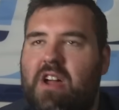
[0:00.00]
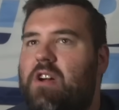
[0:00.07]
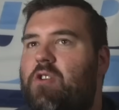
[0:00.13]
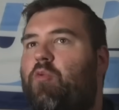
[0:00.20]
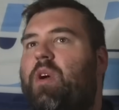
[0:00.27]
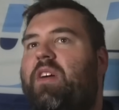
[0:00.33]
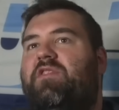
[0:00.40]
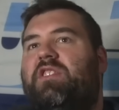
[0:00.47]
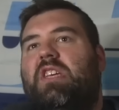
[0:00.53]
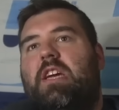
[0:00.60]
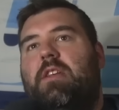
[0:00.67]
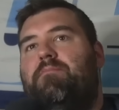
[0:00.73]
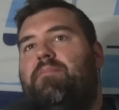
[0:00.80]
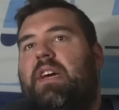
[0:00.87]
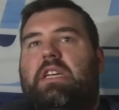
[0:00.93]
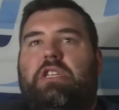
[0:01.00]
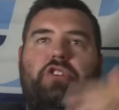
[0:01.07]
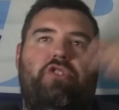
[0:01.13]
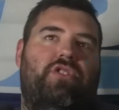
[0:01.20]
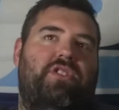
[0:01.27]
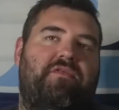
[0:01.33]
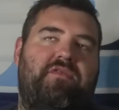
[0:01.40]
We've seen
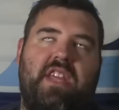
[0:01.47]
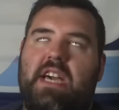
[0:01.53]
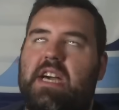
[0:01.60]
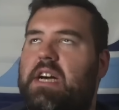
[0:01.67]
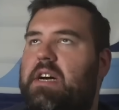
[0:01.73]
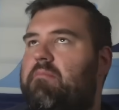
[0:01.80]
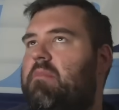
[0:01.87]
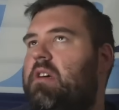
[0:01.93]
pictures of them,